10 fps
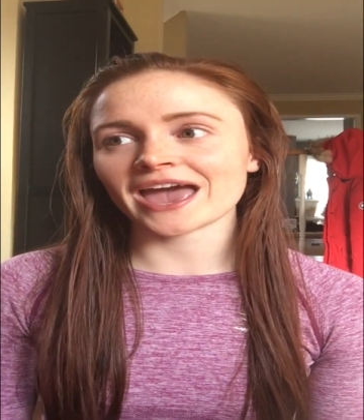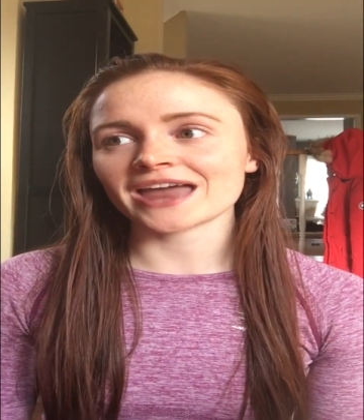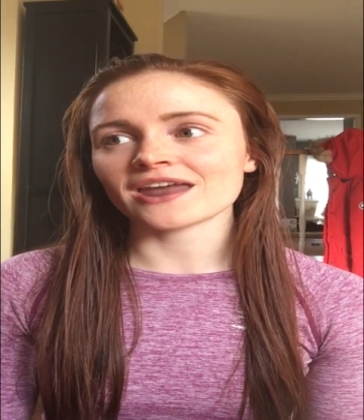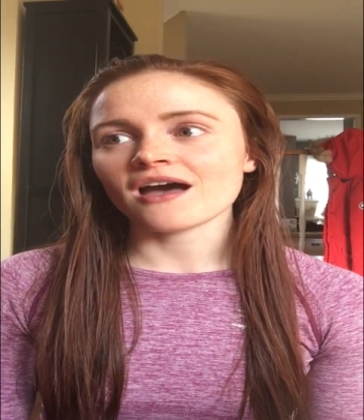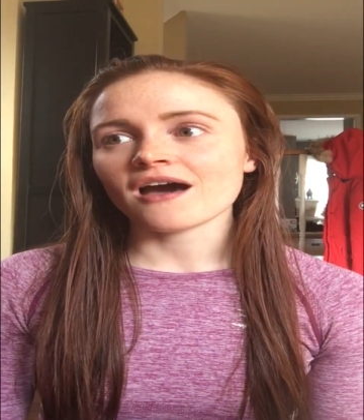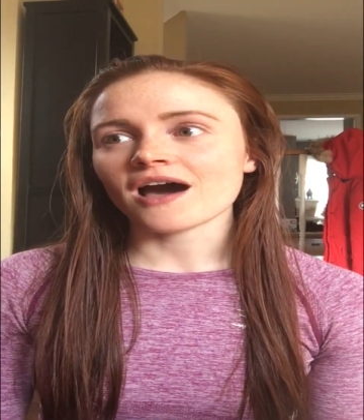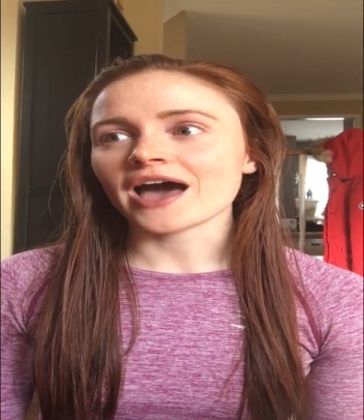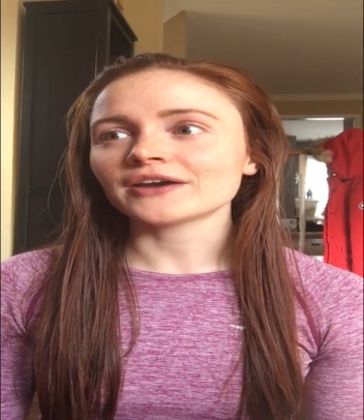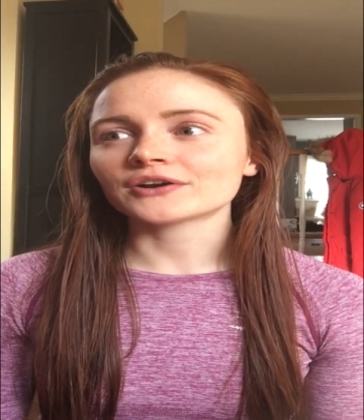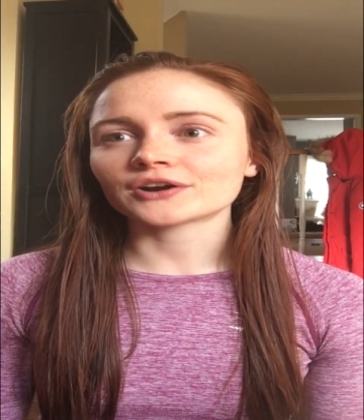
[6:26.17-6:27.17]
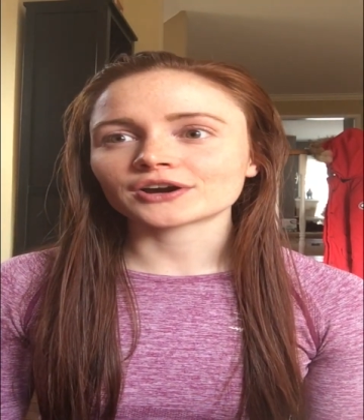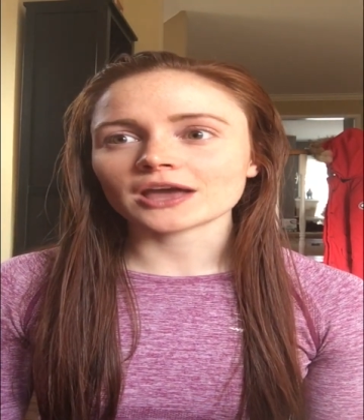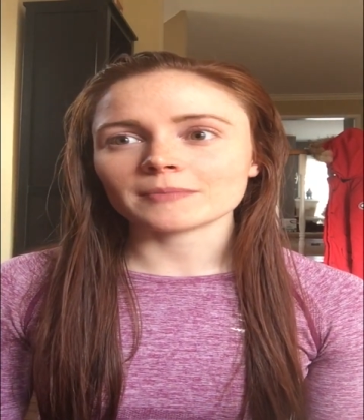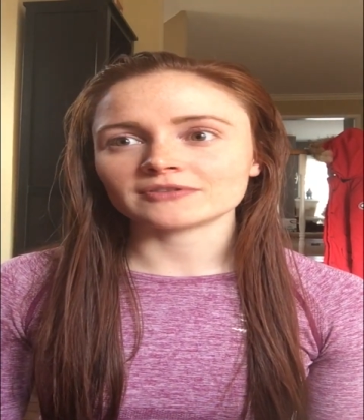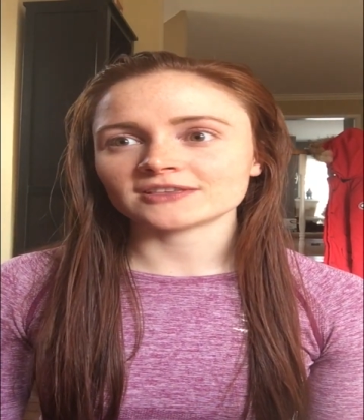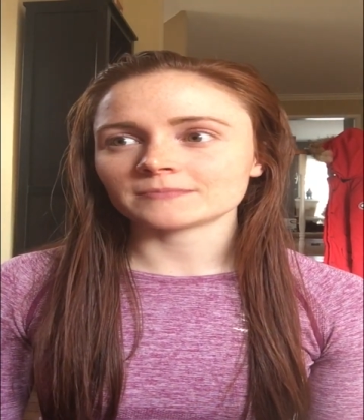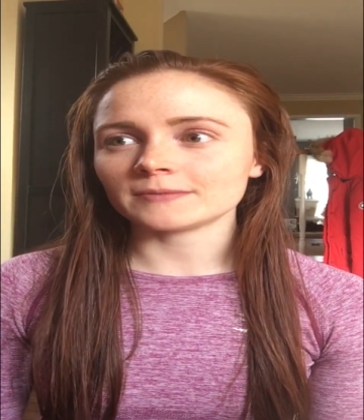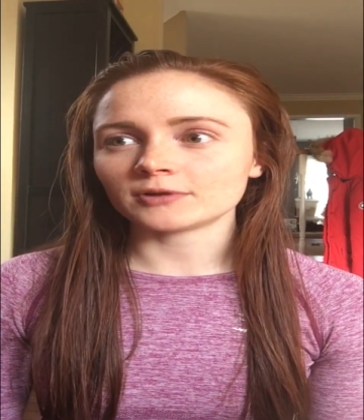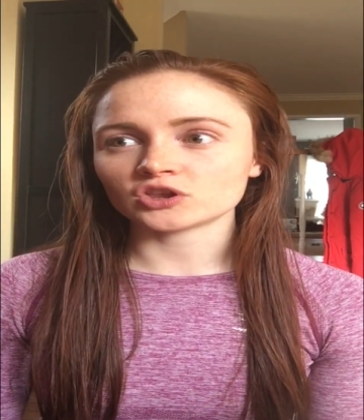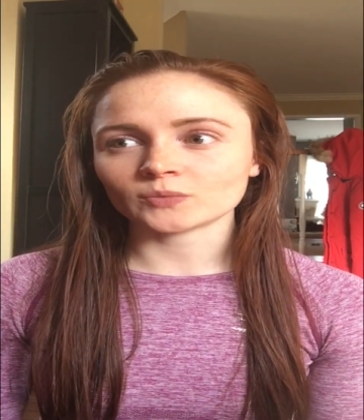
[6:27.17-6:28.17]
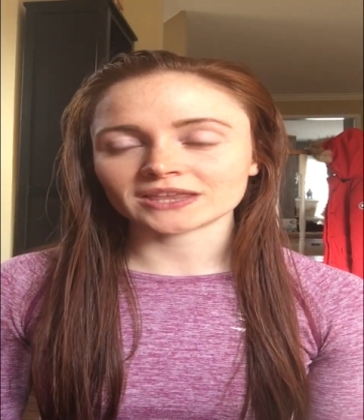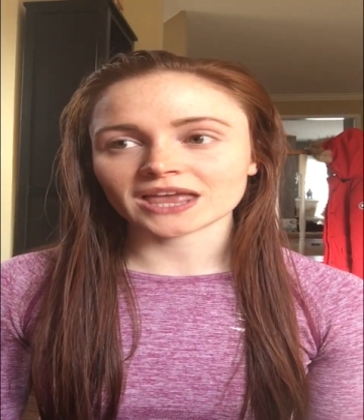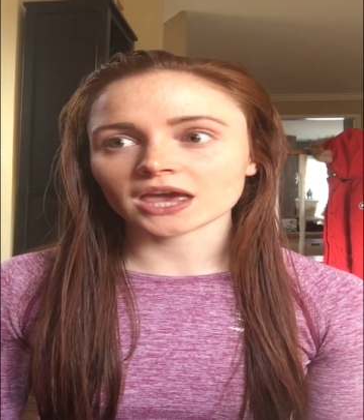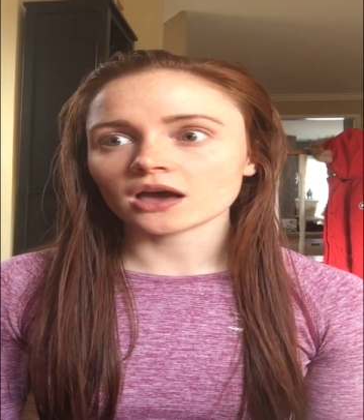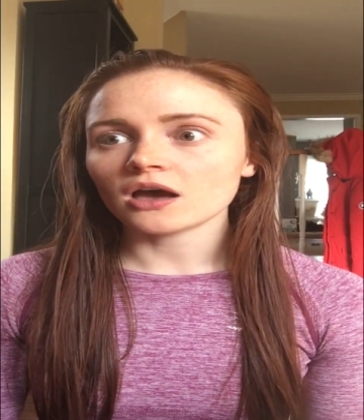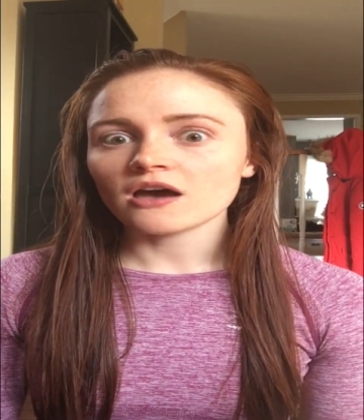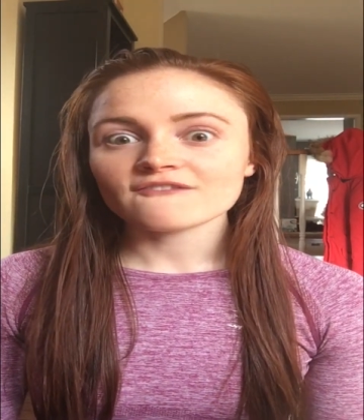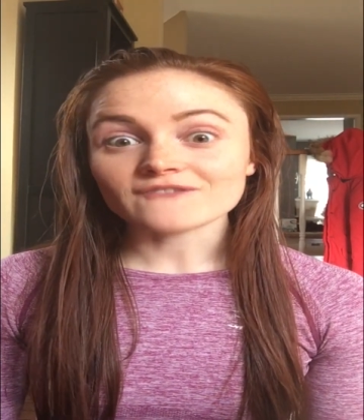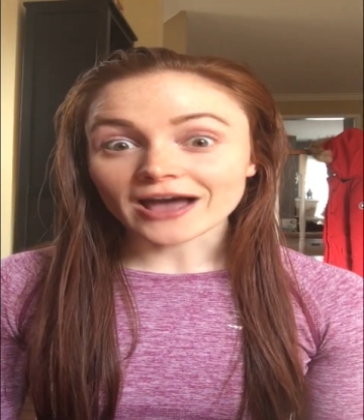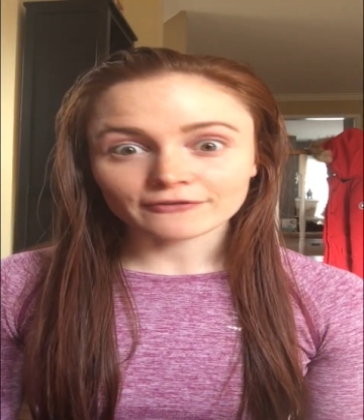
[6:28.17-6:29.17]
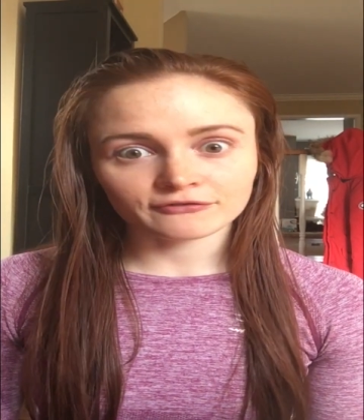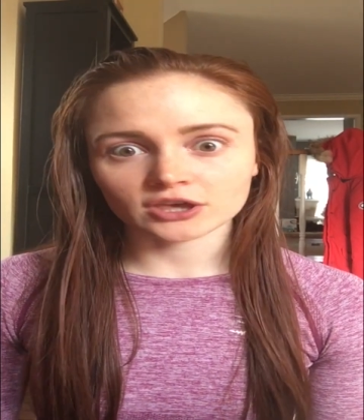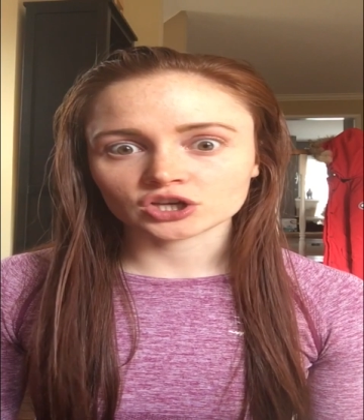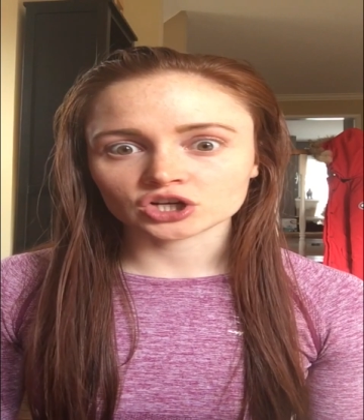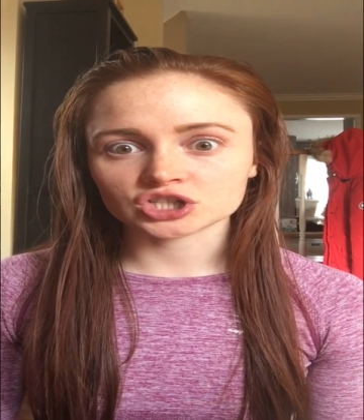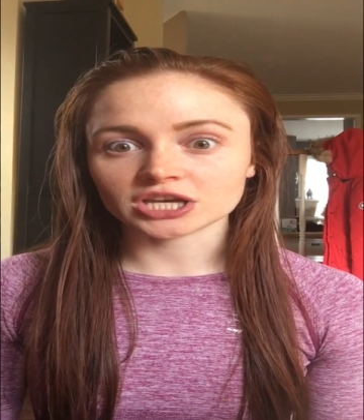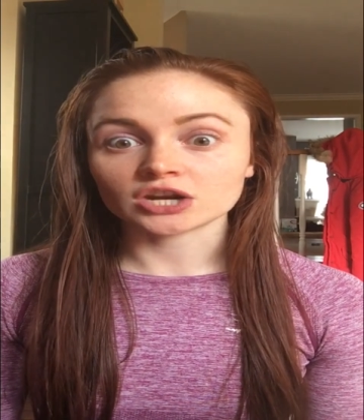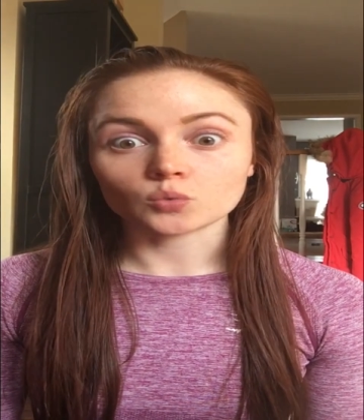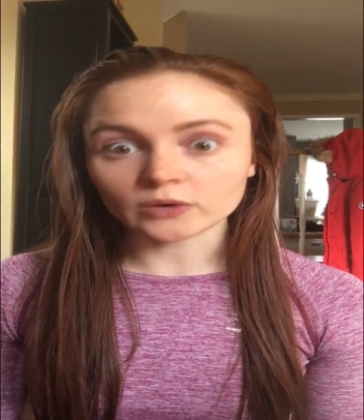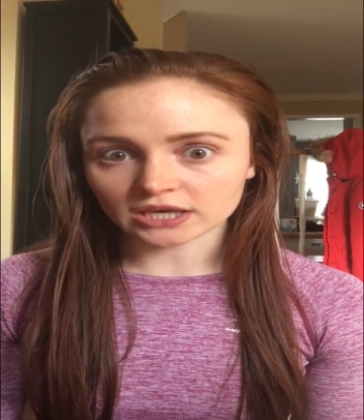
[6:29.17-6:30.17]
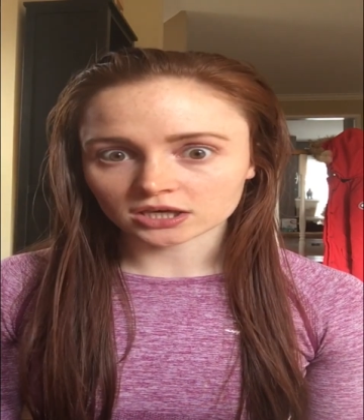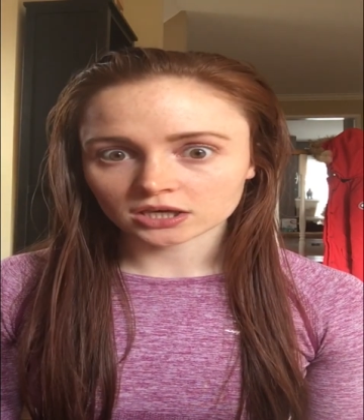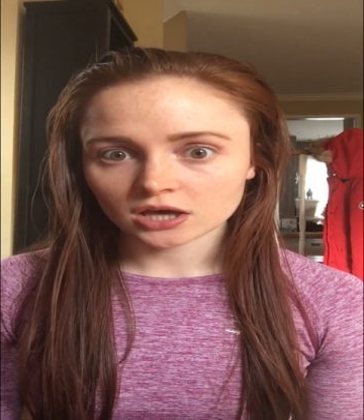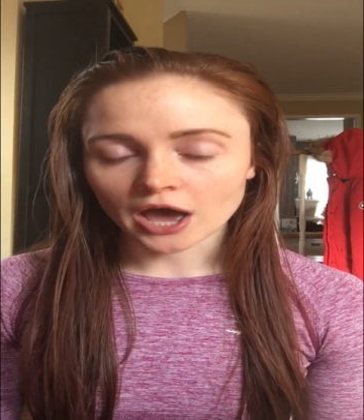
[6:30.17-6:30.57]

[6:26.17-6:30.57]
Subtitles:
And I heard about these people doing like 5 figures in a week.